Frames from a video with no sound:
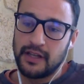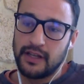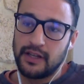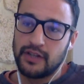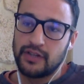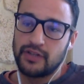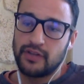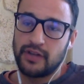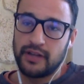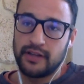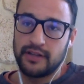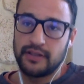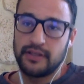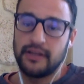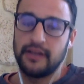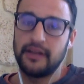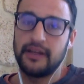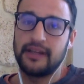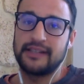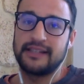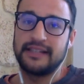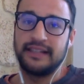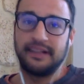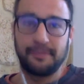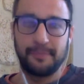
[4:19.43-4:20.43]
So I take
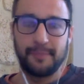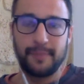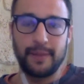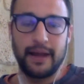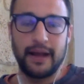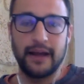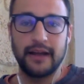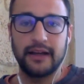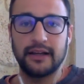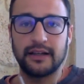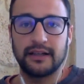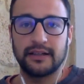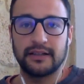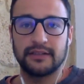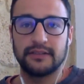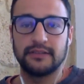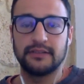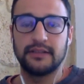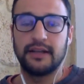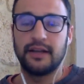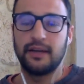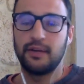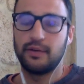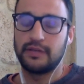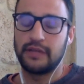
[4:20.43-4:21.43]
a step back.
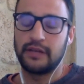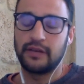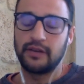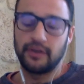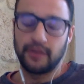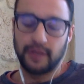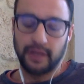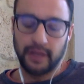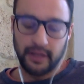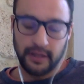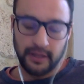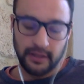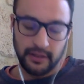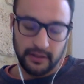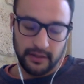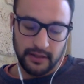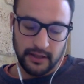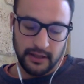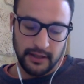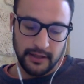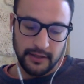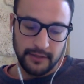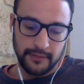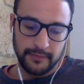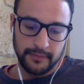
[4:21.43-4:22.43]
I was like, okay,
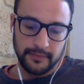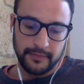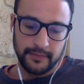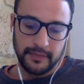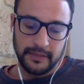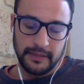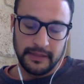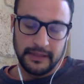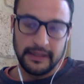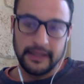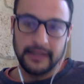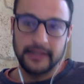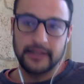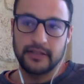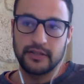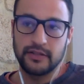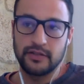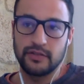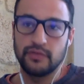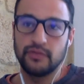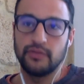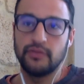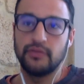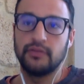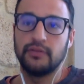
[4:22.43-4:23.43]
let's
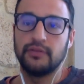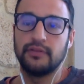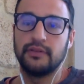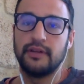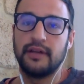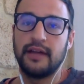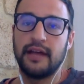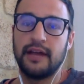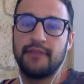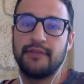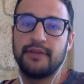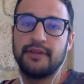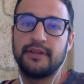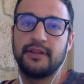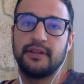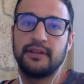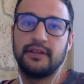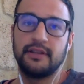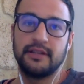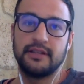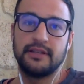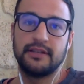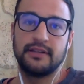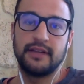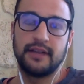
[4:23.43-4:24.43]
do everything
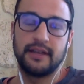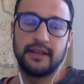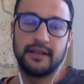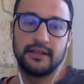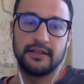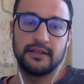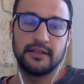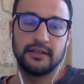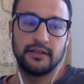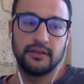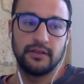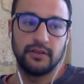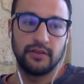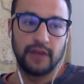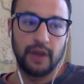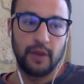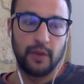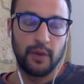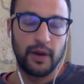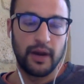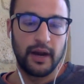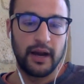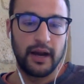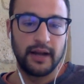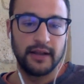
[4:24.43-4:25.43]
that is on
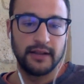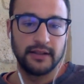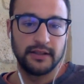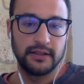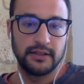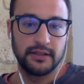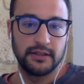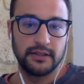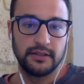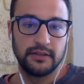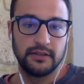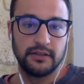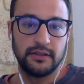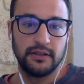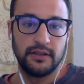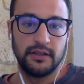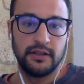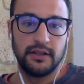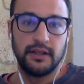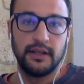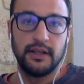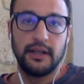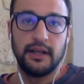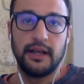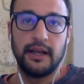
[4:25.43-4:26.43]
our hands,
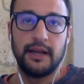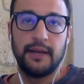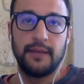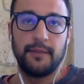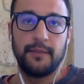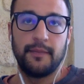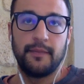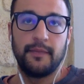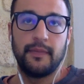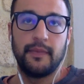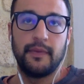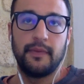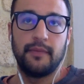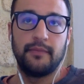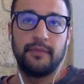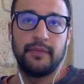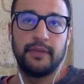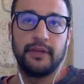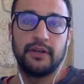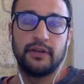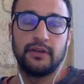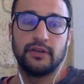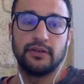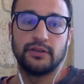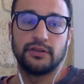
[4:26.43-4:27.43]

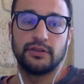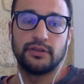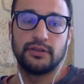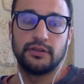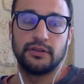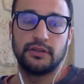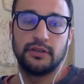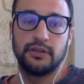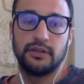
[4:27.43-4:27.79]
because